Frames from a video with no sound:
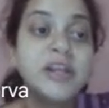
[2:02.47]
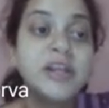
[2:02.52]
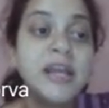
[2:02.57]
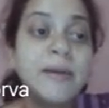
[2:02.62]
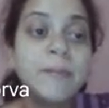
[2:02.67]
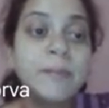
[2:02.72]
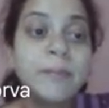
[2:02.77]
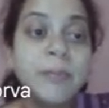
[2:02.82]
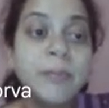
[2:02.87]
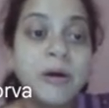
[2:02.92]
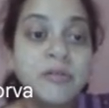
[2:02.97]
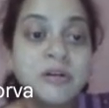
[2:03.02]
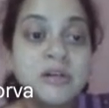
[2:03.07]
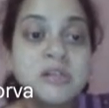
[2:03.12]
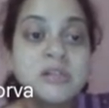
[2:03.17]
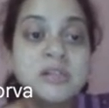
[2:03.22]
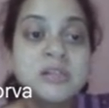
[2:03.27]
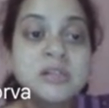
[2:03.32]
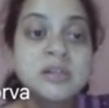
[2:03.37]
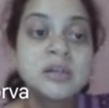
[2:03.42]
50
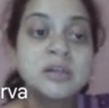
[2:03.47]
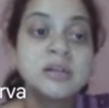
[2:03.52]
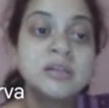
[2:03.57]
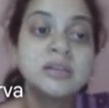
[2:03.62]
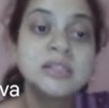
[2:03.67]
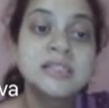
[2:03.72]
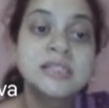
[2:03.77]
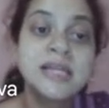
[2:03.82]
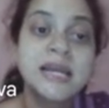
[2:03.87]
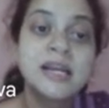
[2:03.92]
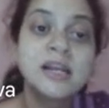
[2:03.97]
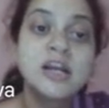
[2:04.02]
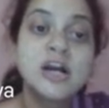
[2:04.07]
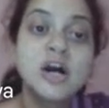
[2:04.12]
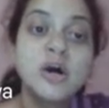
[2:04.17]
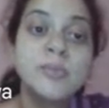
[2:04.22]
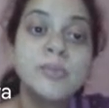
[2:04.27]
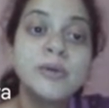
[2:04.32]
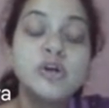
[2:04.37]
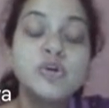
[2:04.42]
empowers the
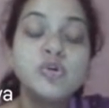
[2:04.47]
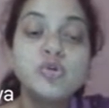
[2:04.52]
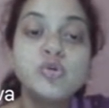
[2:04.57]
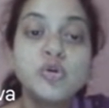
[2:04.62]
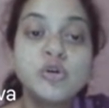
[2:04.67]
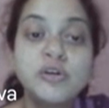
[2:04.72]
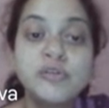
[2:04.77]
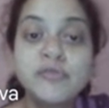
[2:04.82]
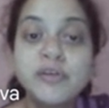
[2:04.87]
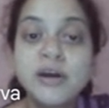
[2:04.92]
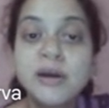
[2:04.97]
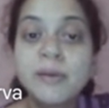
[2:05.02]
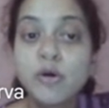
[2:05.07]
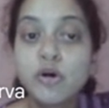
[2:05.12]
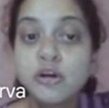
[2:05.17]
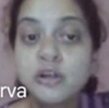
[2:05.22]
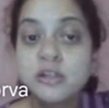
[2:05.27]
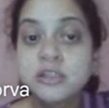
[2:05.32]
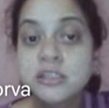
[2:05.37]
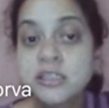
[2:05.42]
state government to
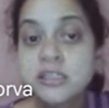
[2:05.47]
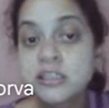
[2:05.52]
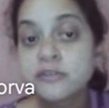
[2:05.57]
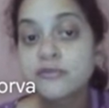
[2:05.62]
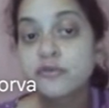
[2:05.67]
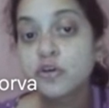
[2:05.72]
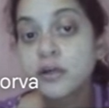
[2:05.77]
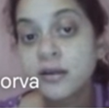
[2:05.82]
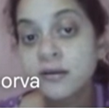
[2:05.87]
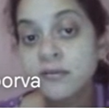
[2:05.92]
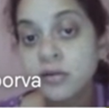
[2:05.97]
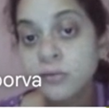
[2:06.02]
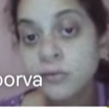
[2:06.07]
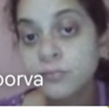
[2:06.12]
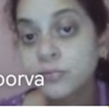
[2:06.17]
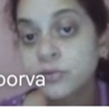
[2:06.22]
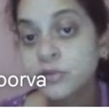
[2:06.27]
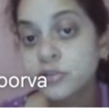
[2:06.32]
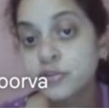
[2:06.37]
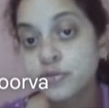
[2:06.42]
notify policies for
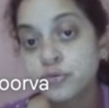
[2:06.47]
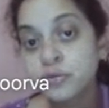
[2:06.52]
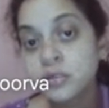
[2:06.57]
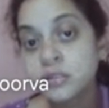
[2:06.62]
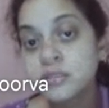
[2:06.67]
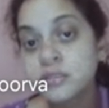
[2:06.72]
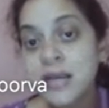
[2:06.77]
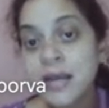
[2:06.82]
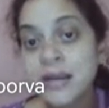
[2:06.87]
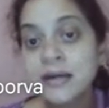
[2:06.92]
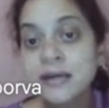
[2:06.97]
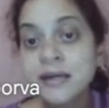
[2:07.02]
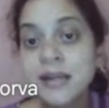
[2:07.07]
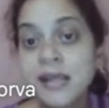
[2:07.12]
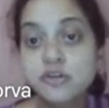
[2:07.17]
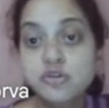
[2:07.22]
developers, units,